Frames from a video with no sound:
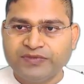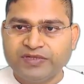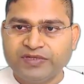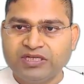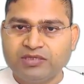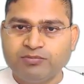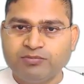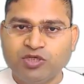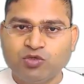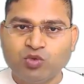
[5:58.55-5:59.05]

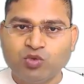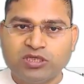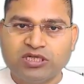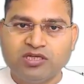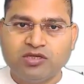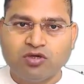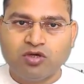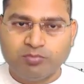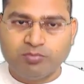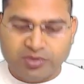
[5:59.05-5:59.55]
Let me quickly
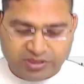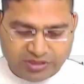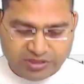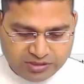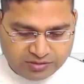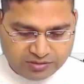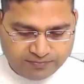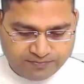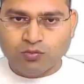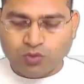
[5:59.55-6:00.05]
copy
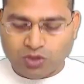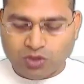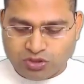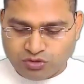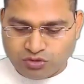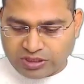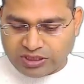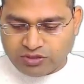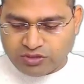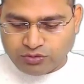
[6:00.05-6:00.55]
this. What
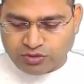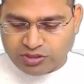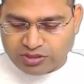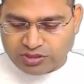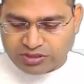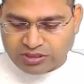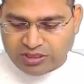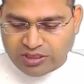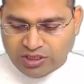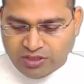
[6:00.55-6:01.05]
you can do
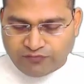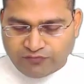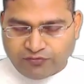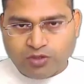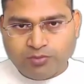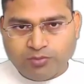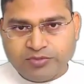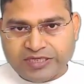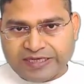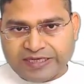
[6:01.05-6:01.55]
is
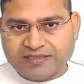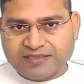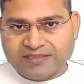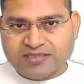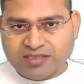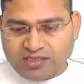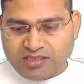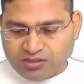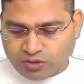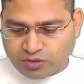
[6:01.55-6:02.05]
from the
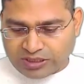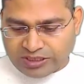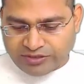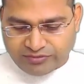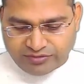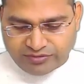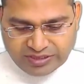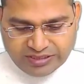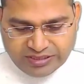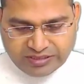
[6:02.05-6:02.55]
Excel, you
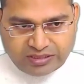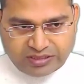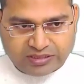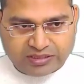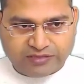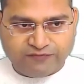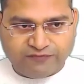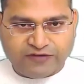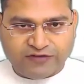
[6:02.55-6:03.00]
can read the